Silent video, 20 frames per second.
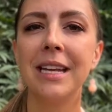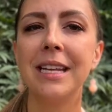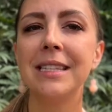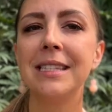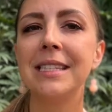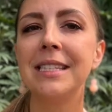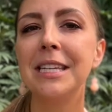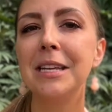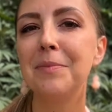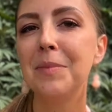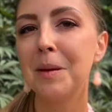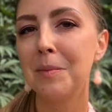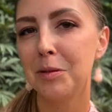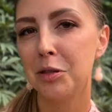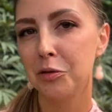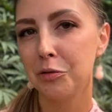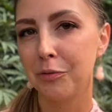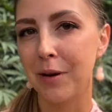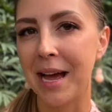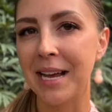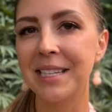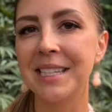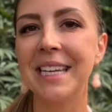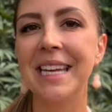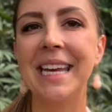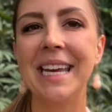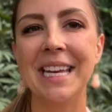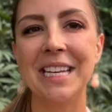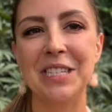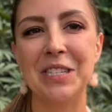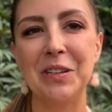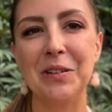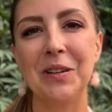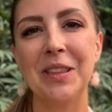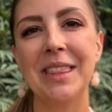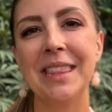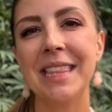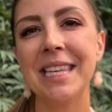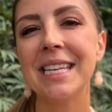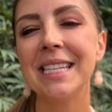and steep them directly into
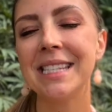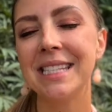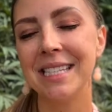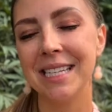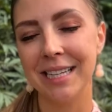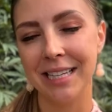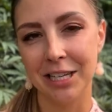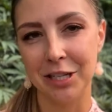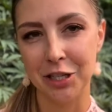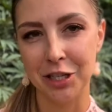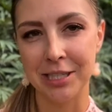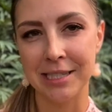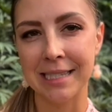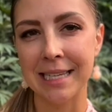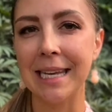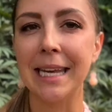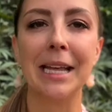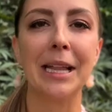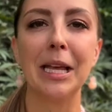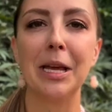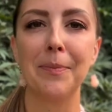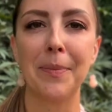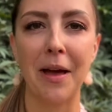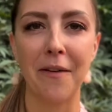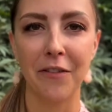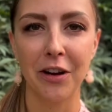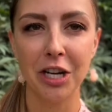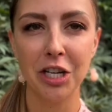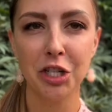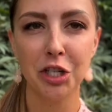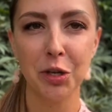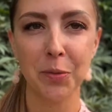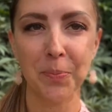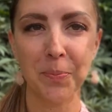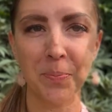this delicious healing beverage.